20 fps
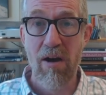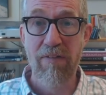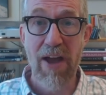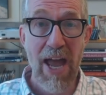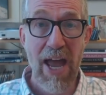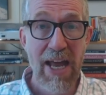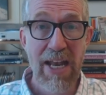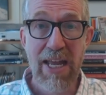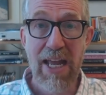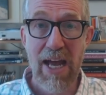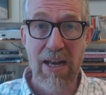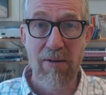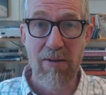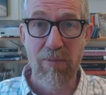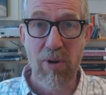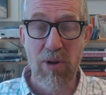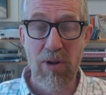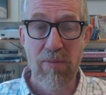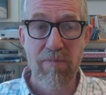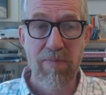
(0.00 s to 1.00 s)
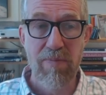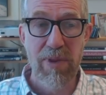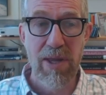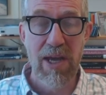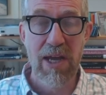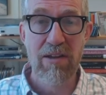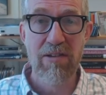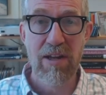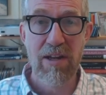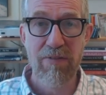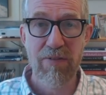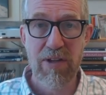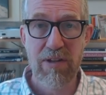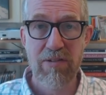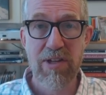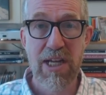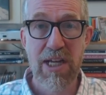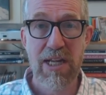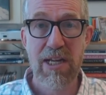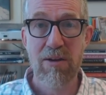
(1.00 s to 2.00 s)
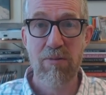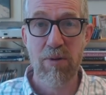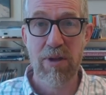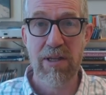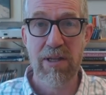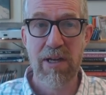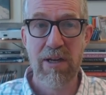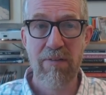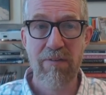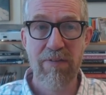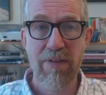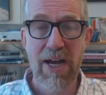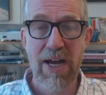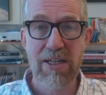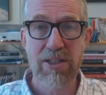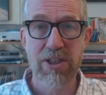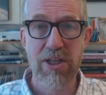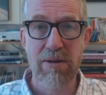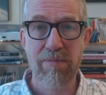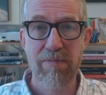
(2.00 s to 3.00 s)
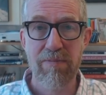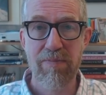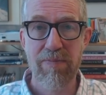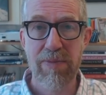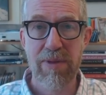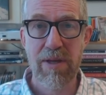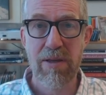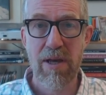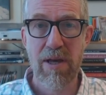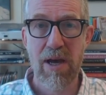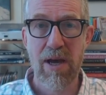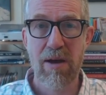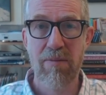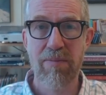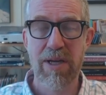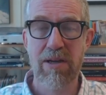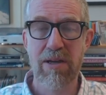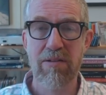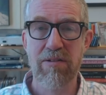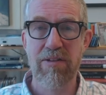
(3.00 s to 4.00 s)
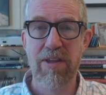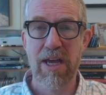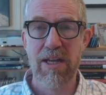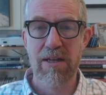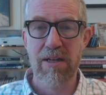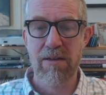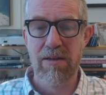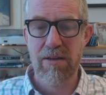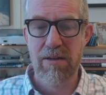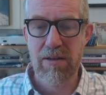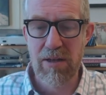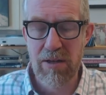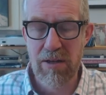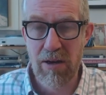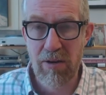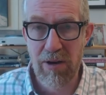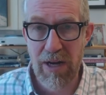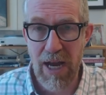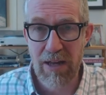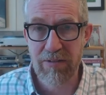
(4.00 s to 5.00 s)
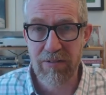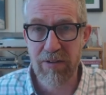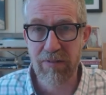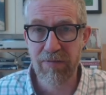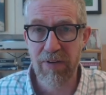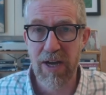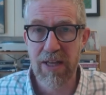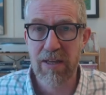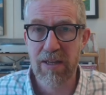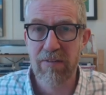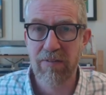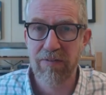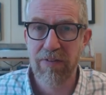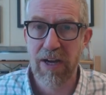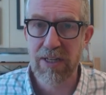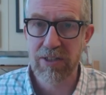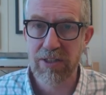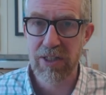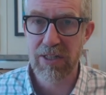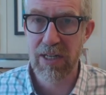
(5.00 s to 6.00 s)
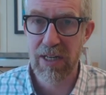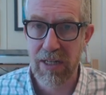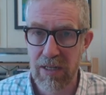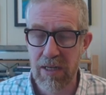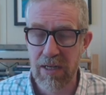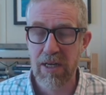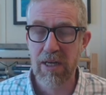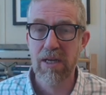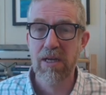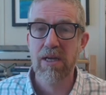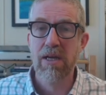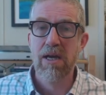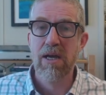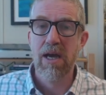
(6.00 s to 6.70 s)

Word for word: of any animal is if it's dealing with an infection, uh, because then, you know, it has to fight the infection, and,